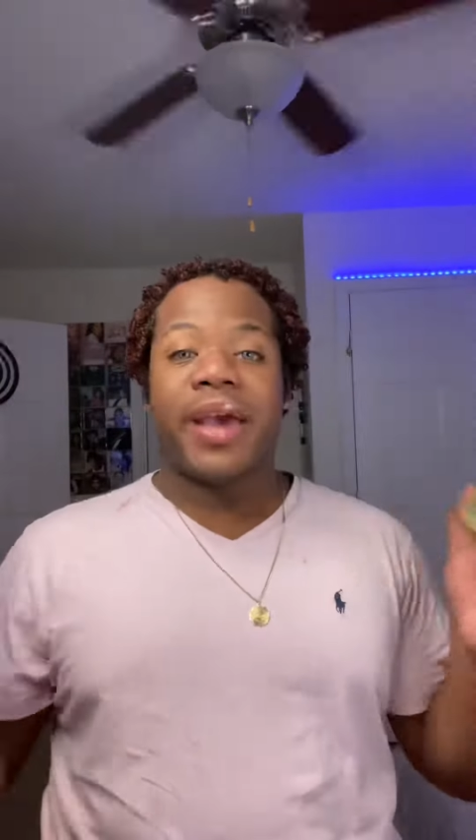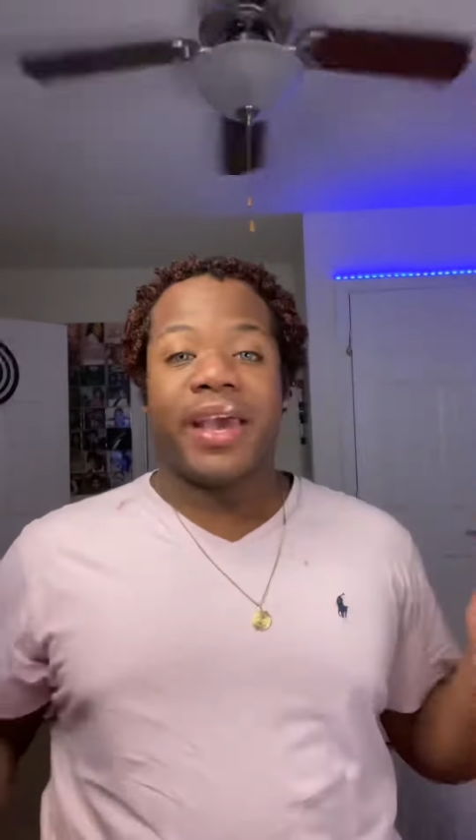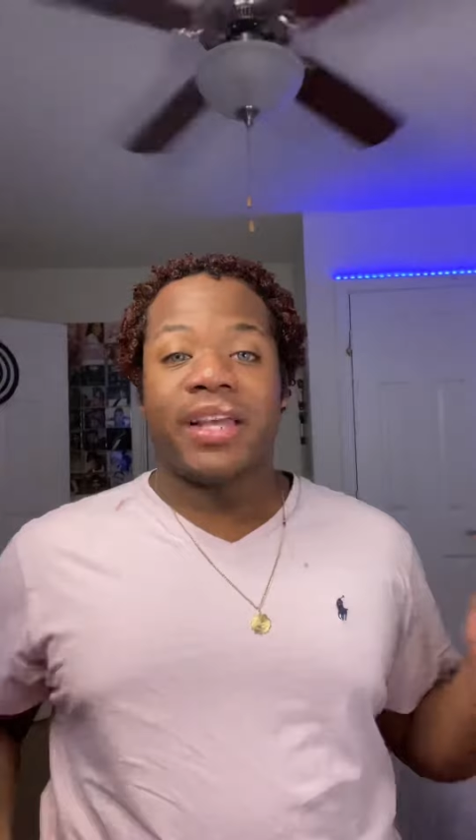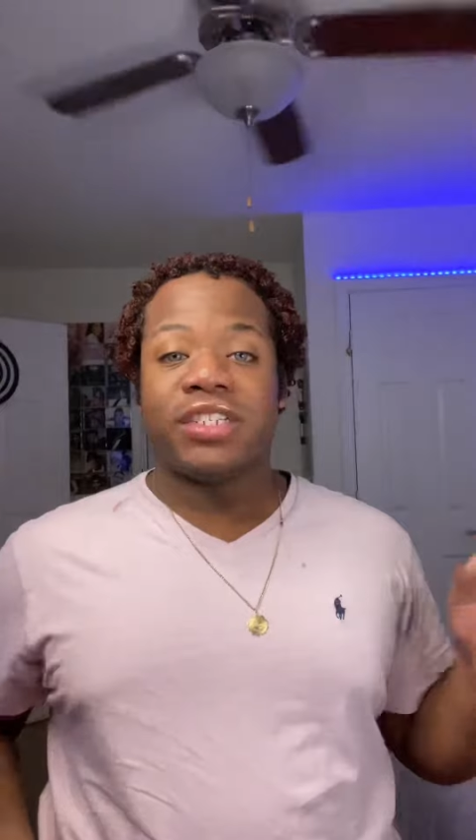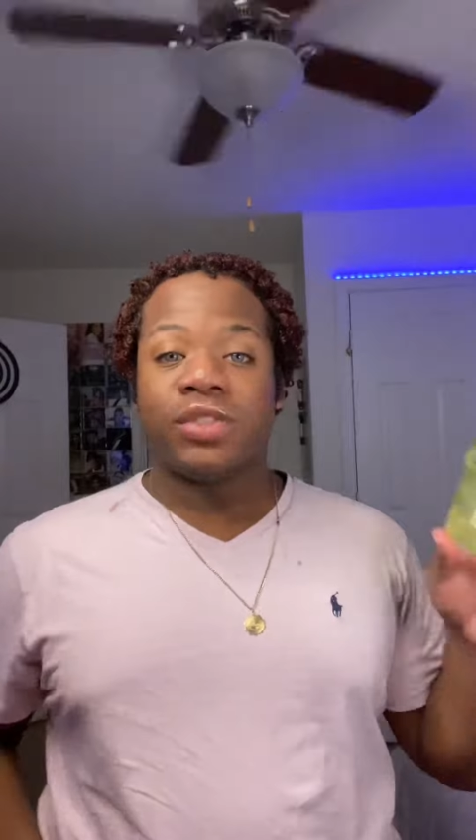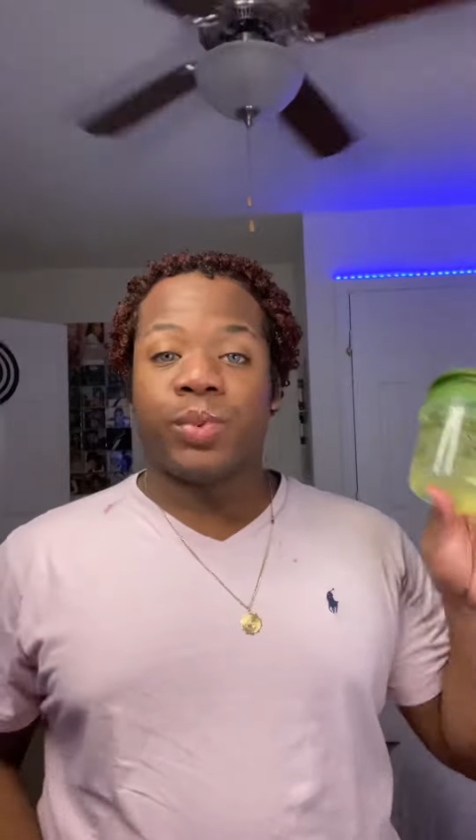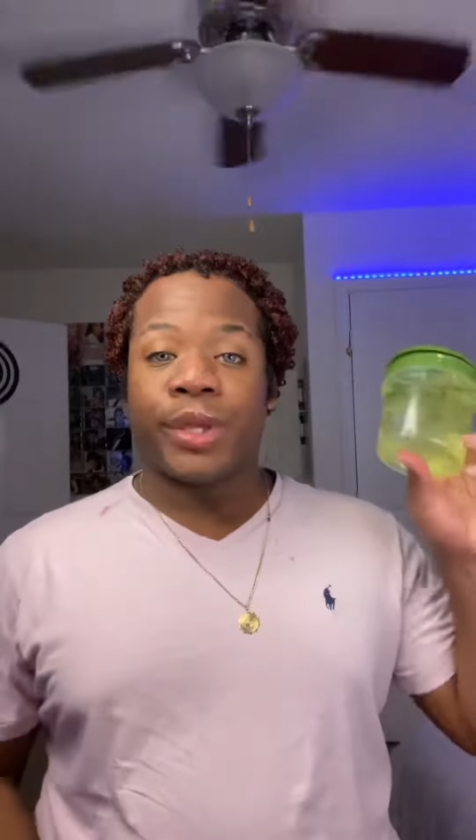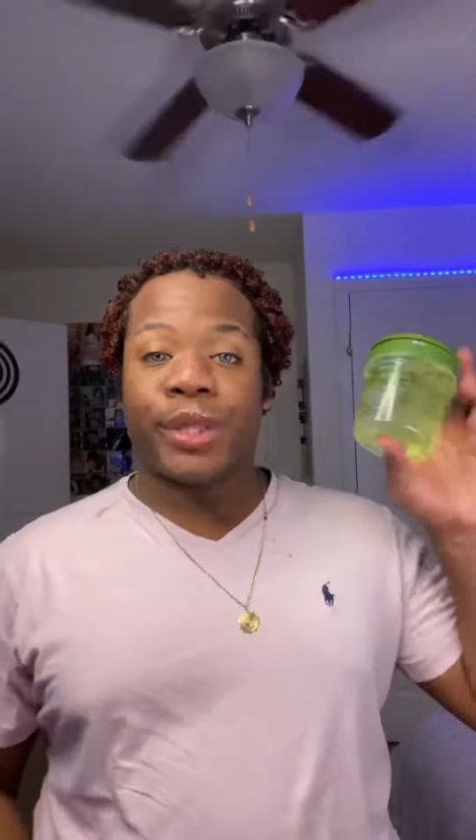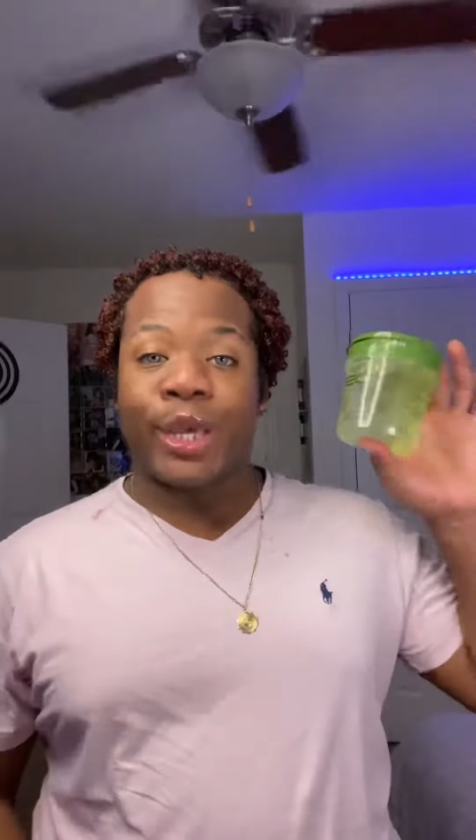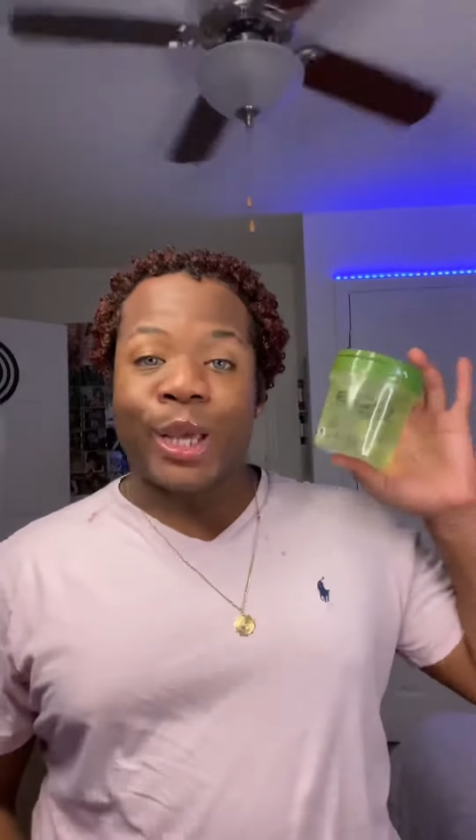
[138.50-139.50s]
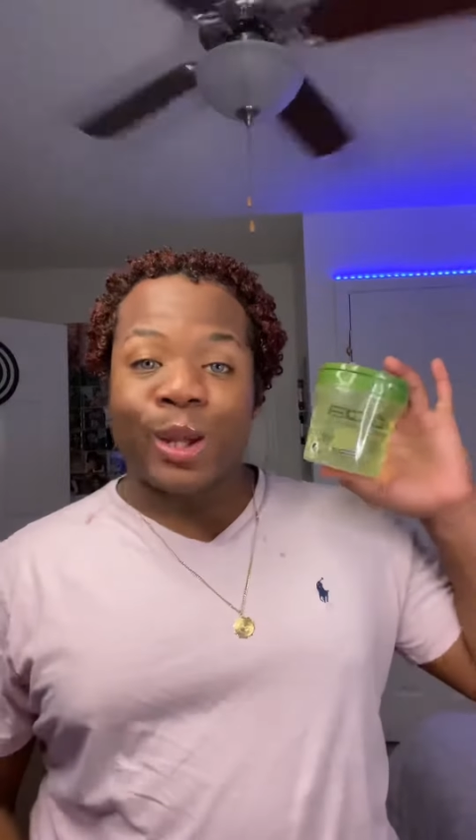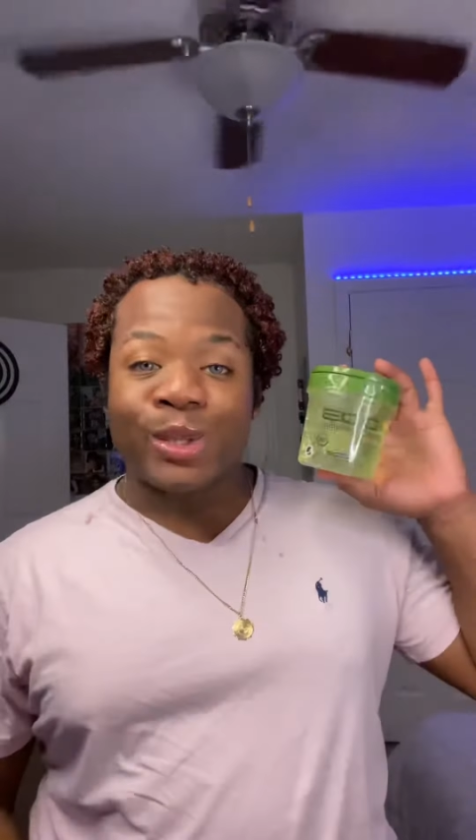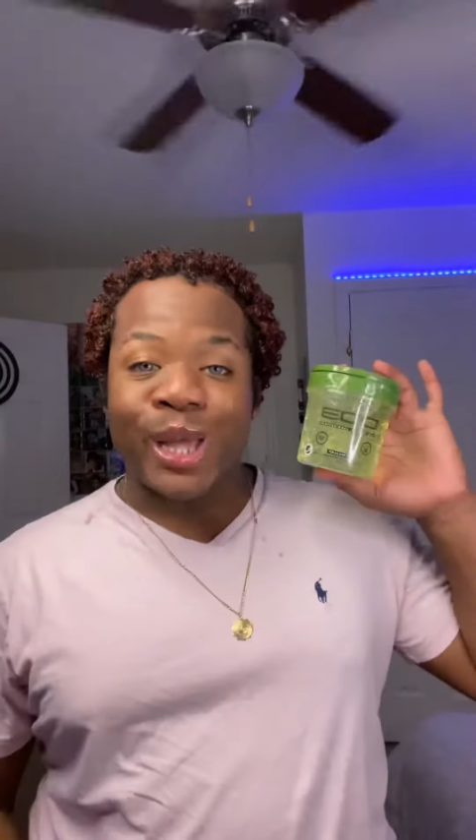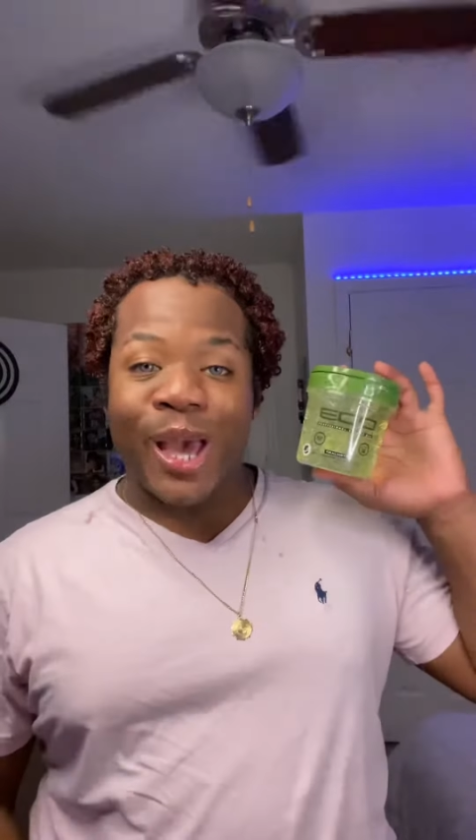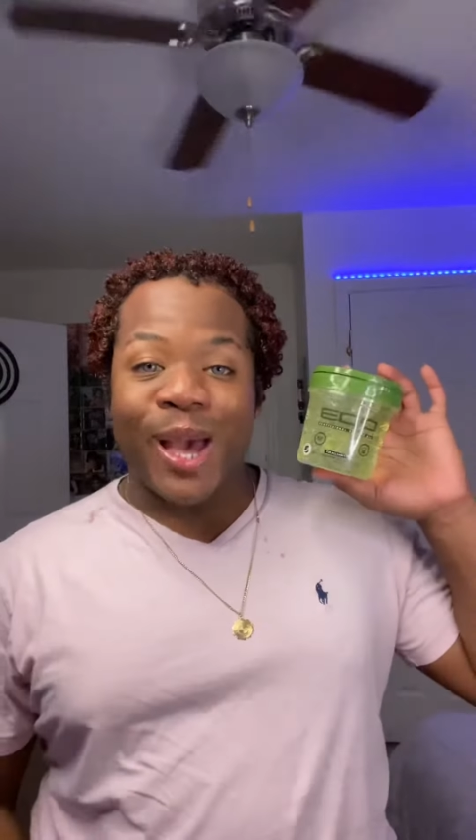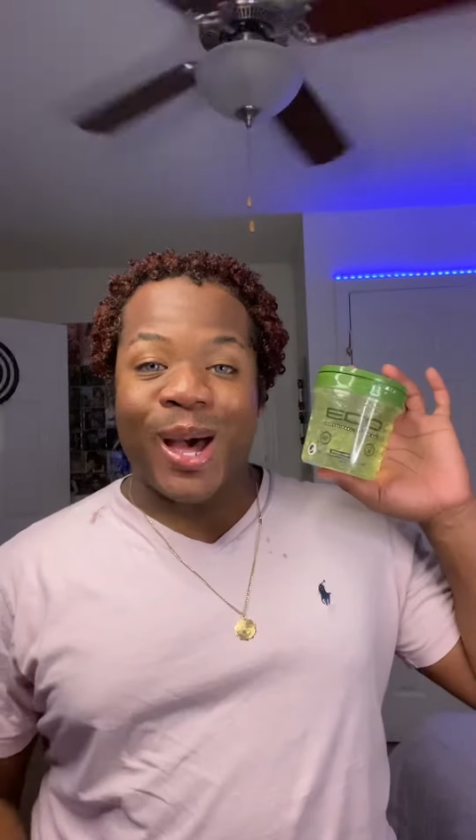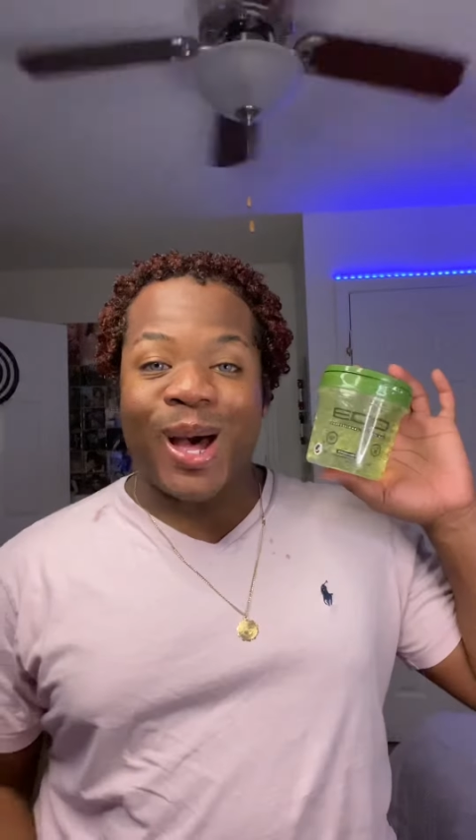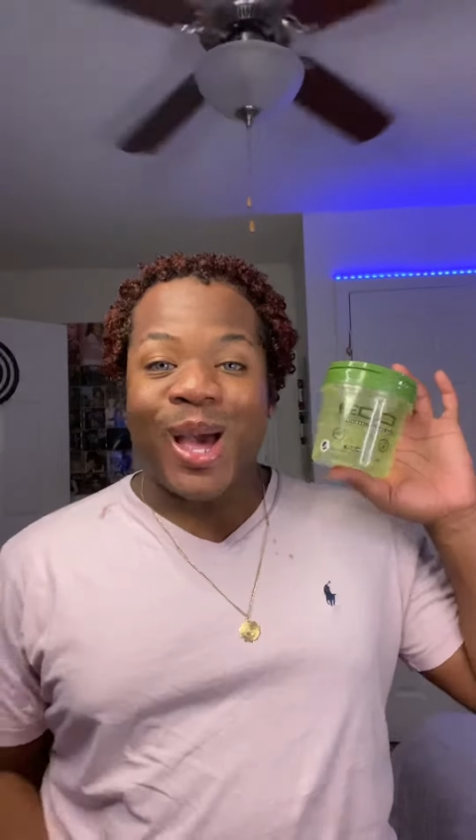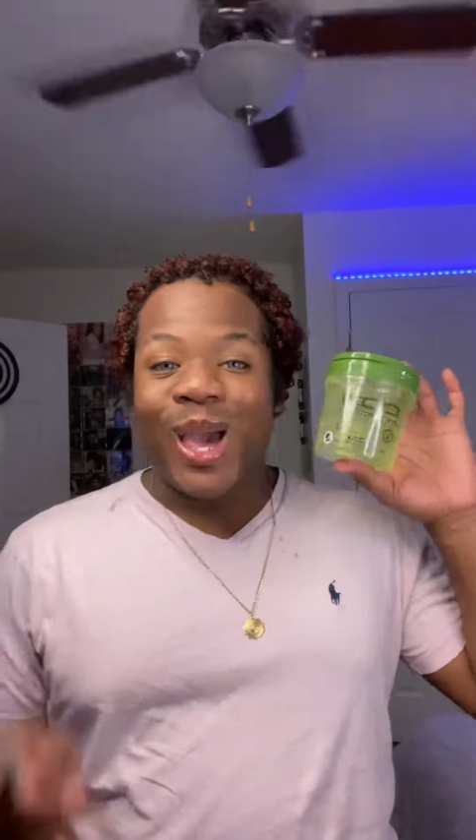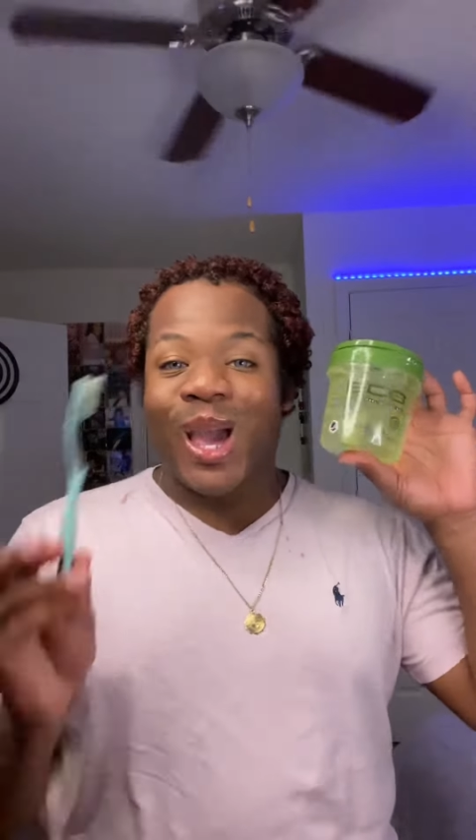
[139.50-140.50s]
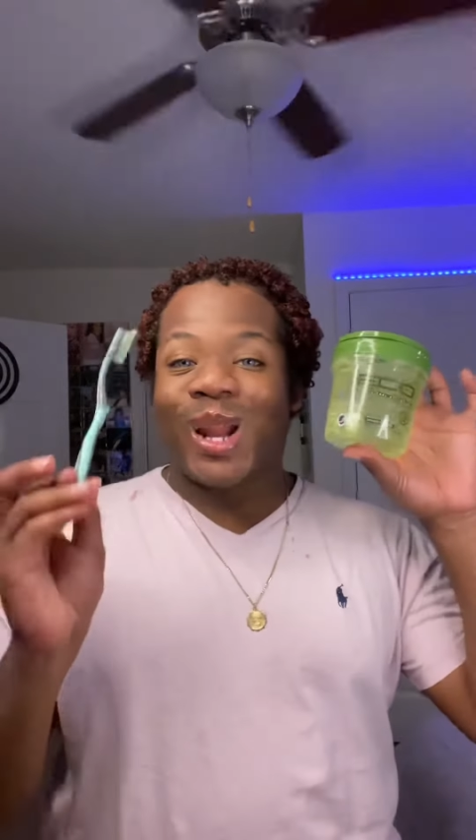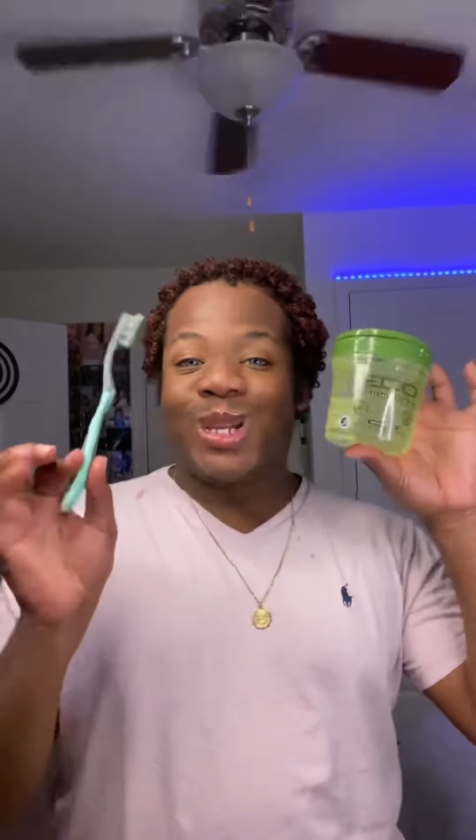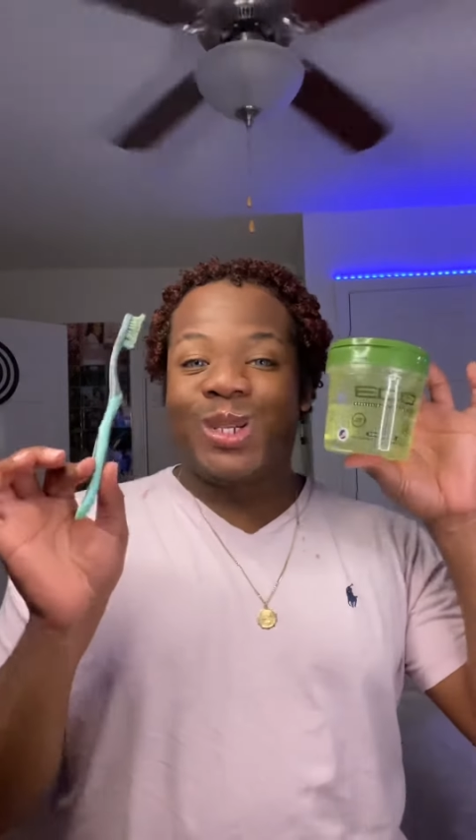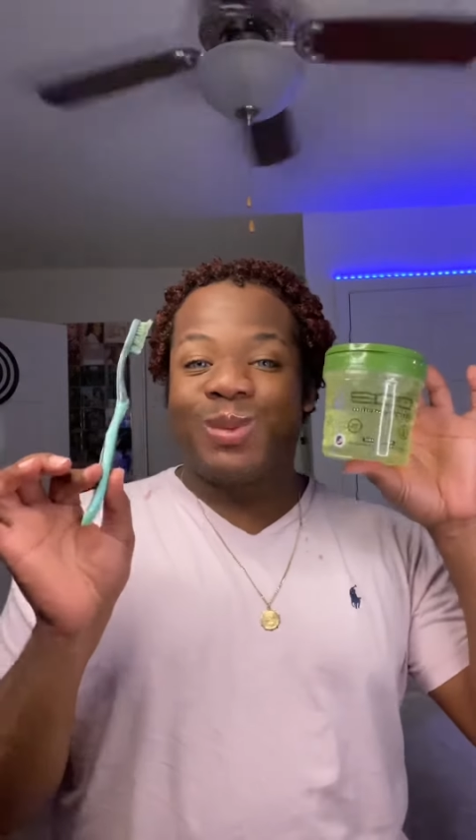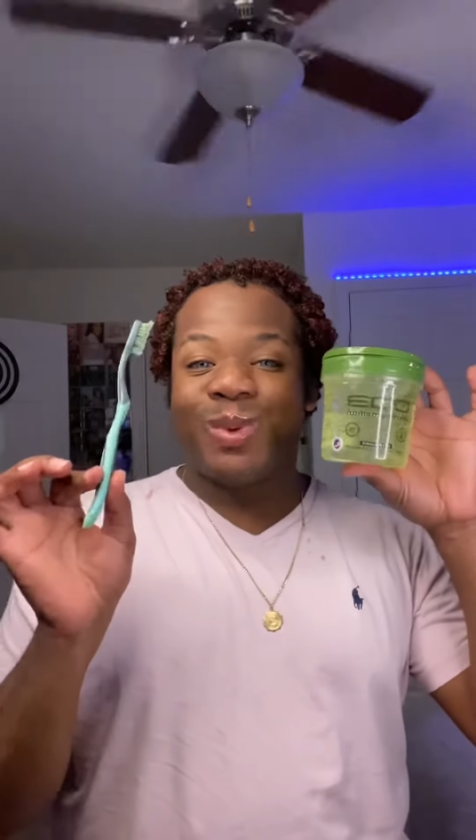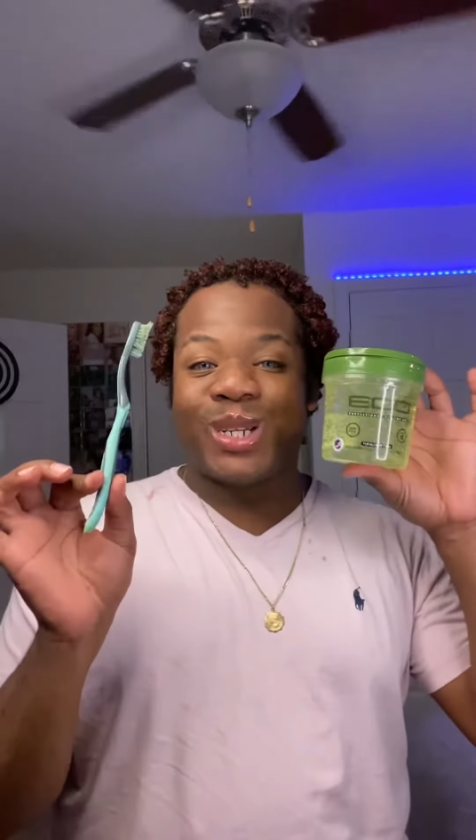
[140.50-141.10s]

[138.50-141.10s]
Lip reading: edges with Eco Style and a toothbrush